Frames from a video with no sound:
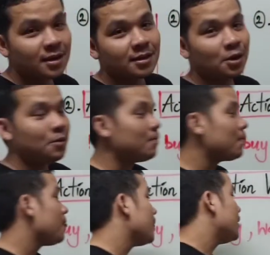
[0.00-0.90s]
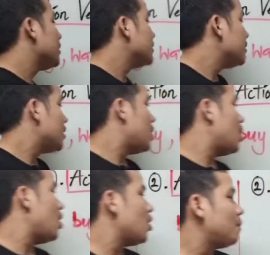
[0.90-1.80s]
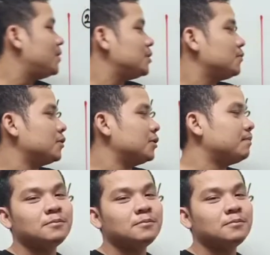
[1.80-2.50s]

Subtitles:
So all of these verbs